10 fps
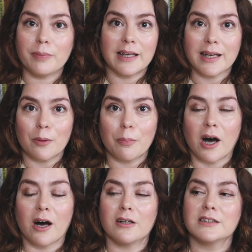being
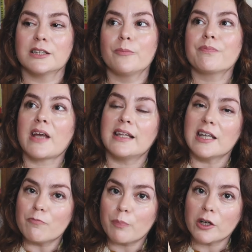apart, and
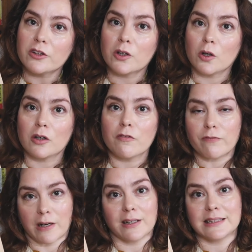they've both gone
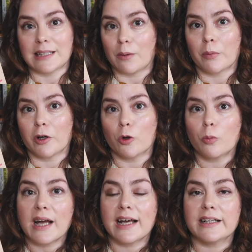very separate
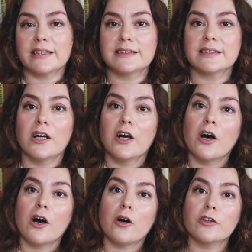ways.
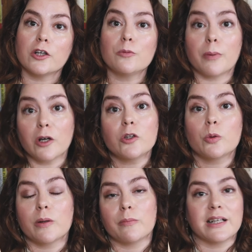Although
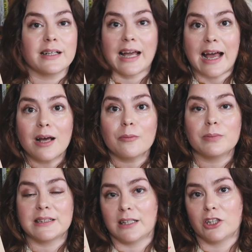both women can
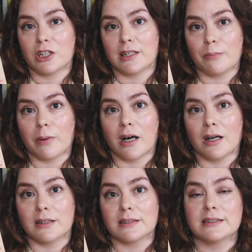potentially
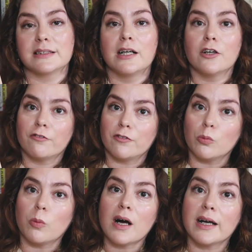pass for
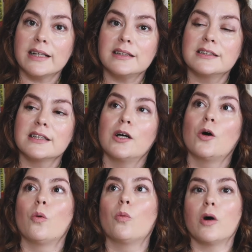white,
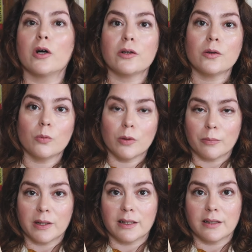one
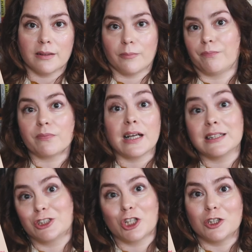woman
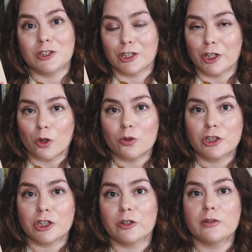has chosen
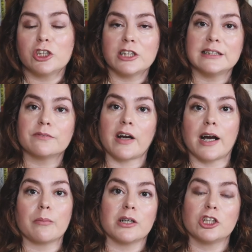not to, and she's
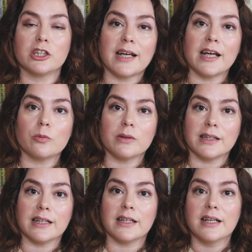very much stayed
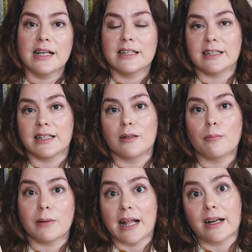within the
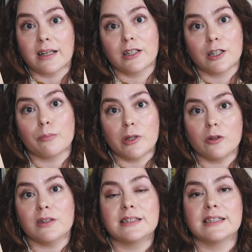black
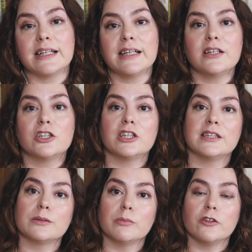community.
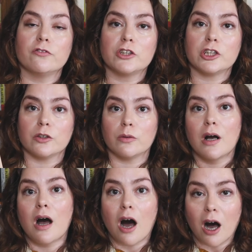She's moved to
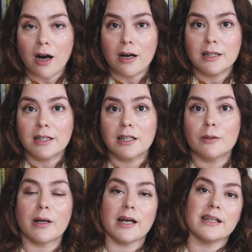
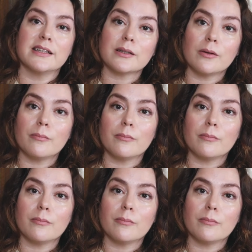Harlem and